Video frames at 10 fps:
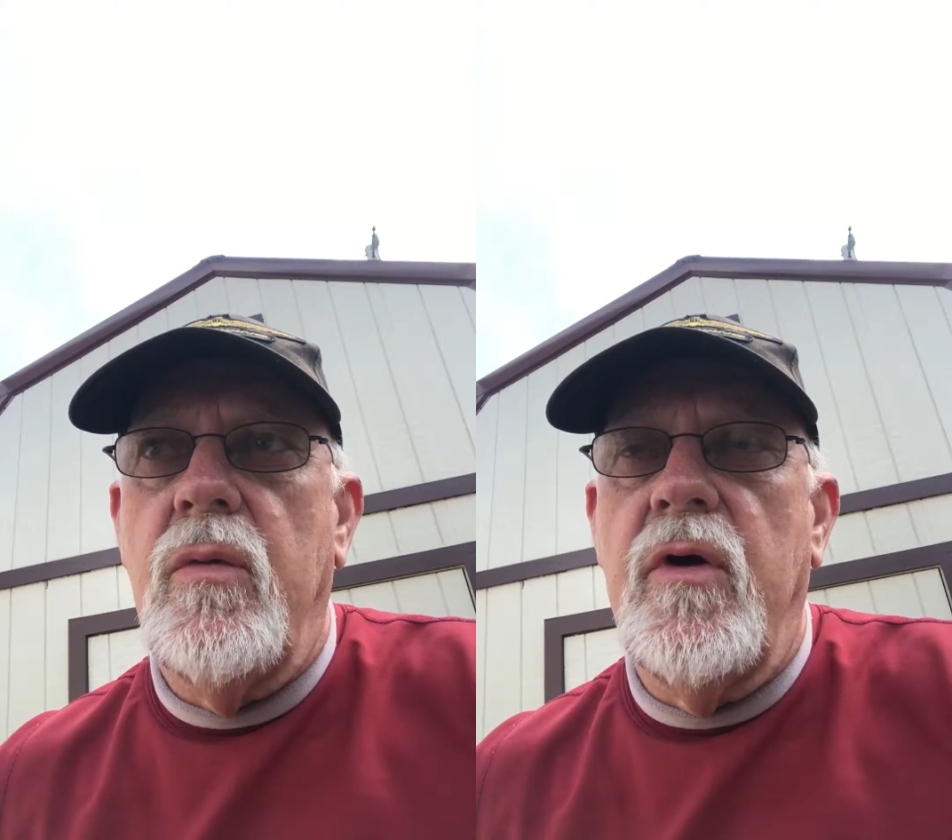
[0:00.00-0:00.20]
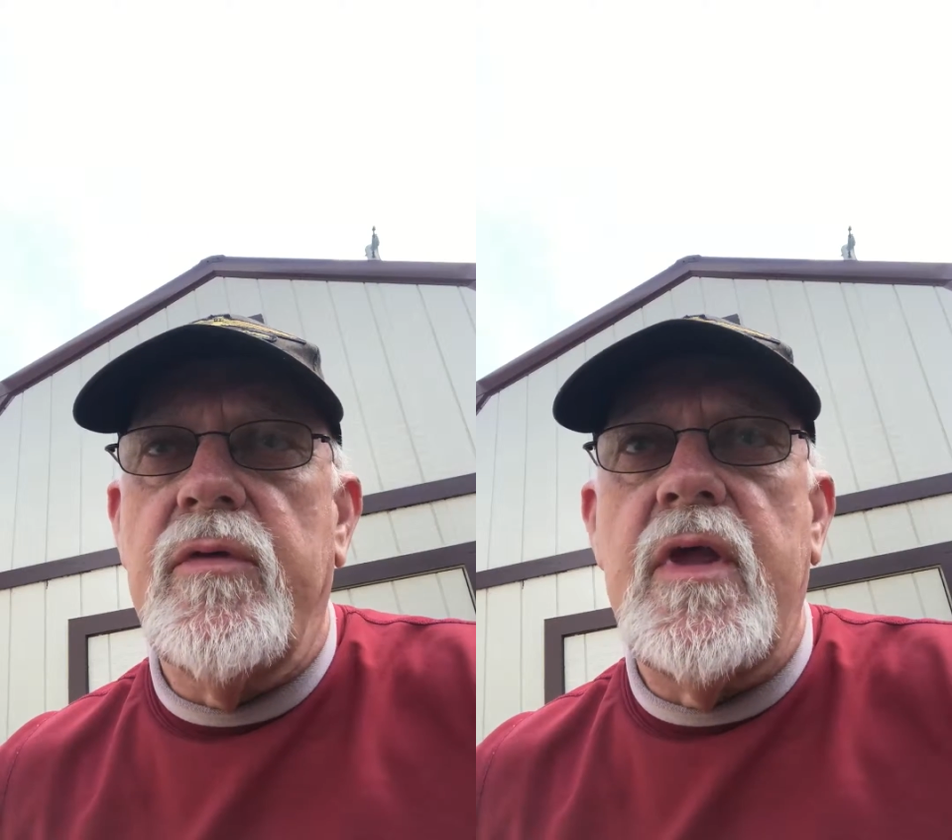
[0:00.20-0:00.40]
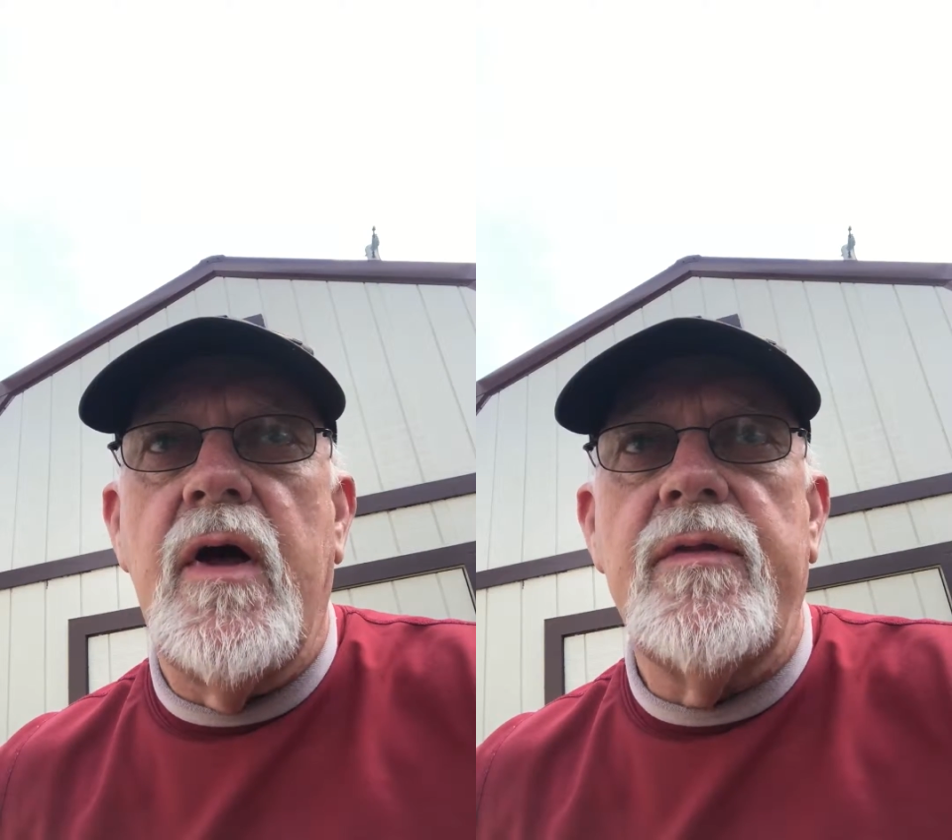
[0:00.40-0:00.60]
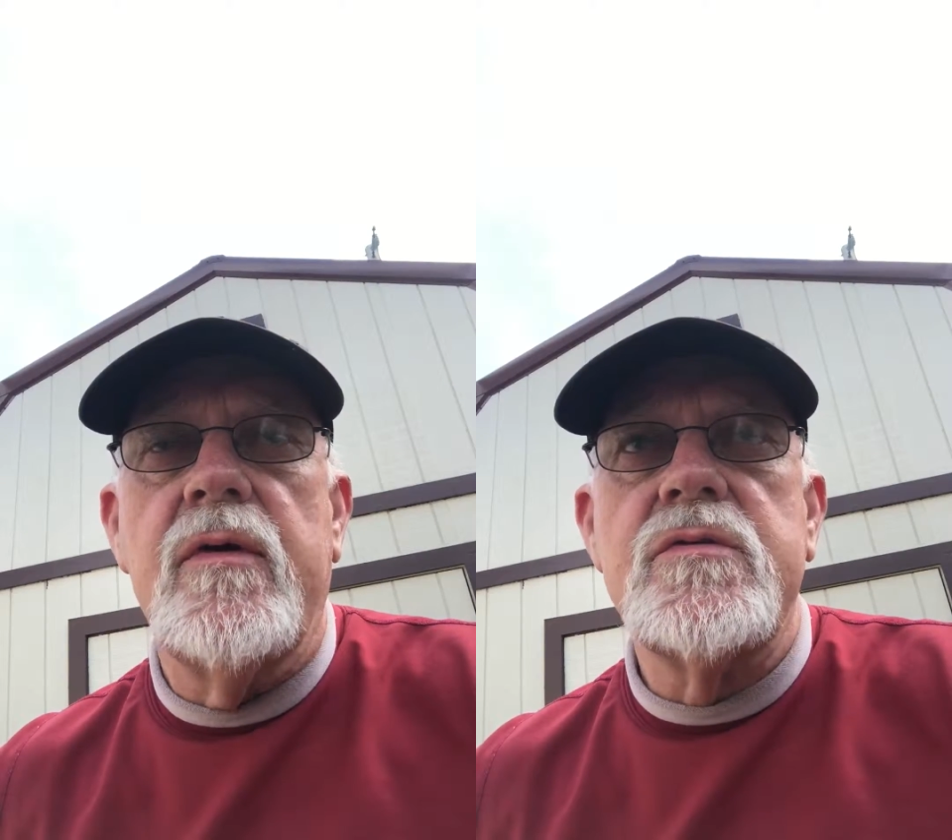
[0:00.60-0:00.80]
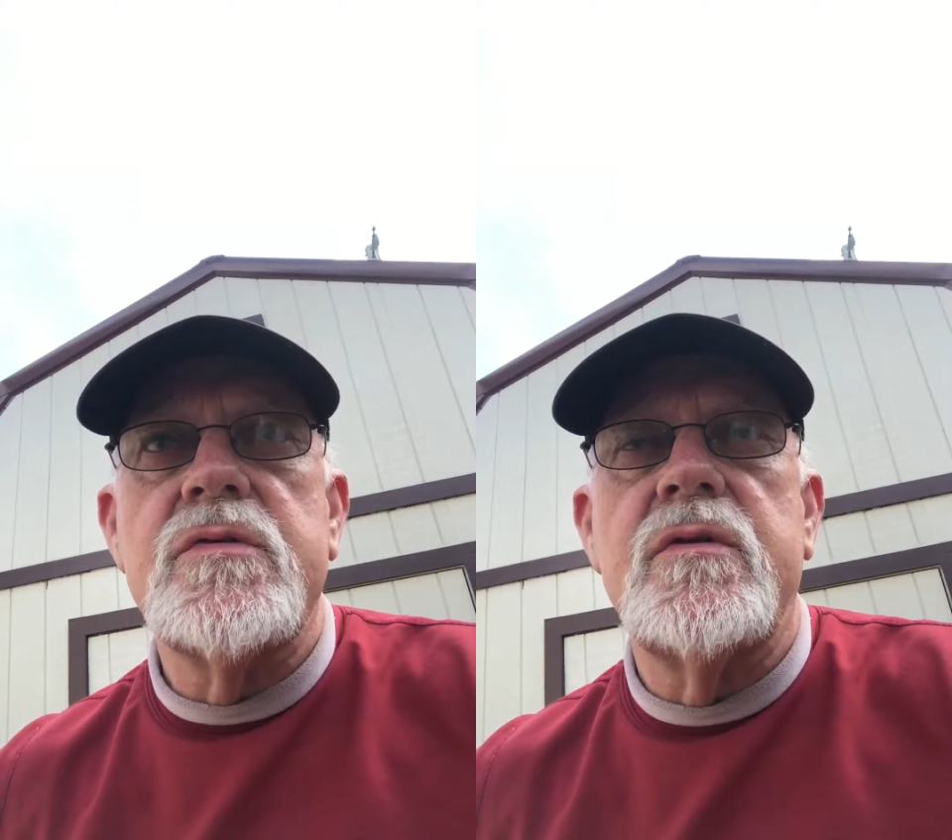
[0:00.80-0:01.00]
Well, if you count
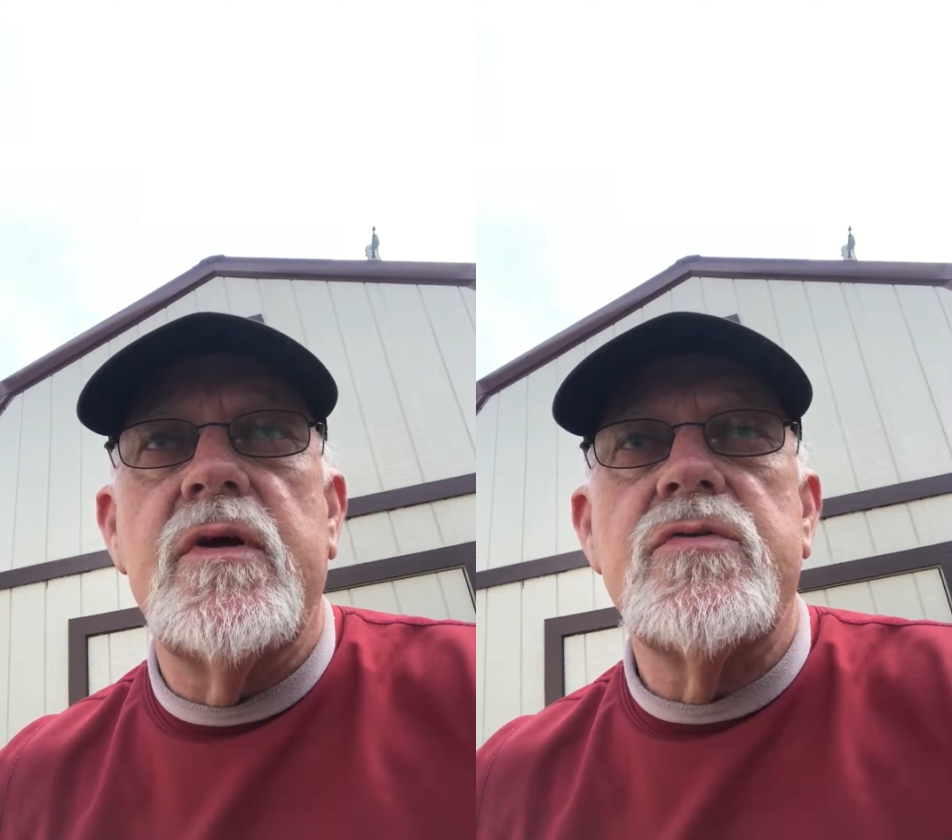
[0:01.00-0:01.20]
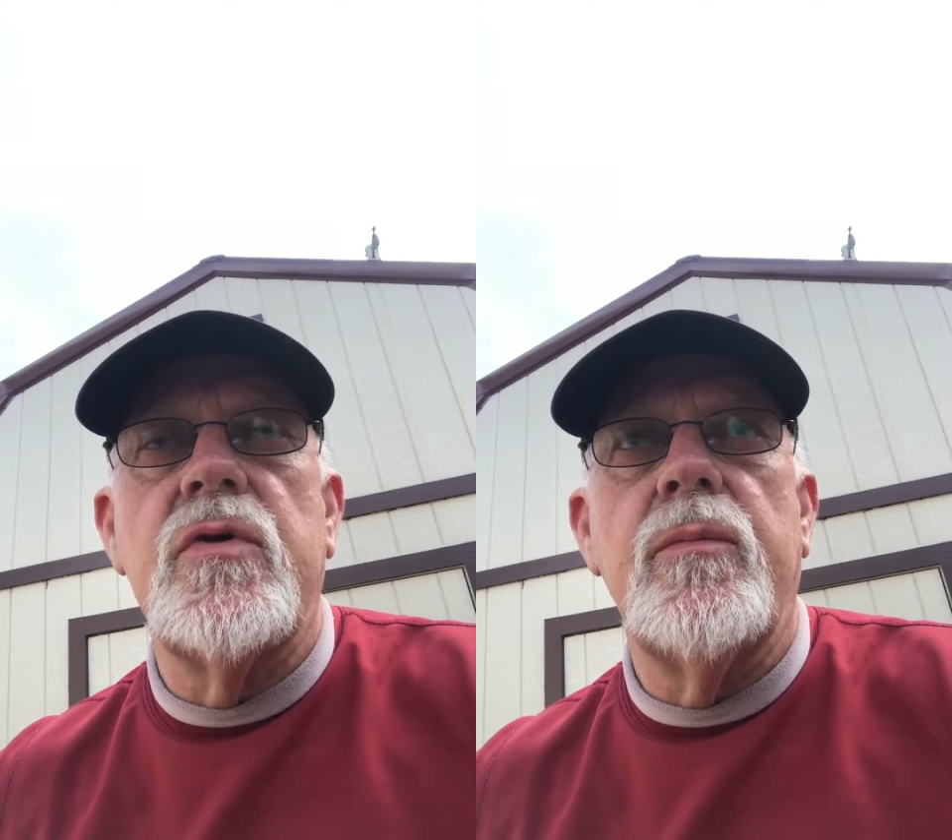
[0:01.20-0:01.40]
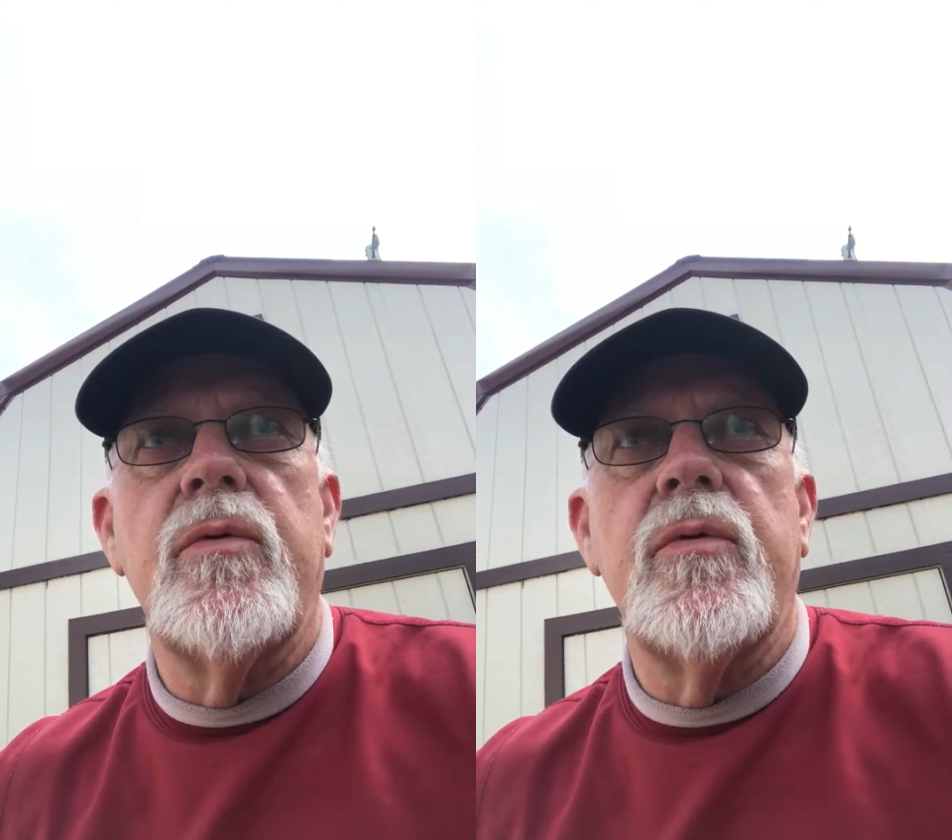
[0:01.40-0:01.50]
that trip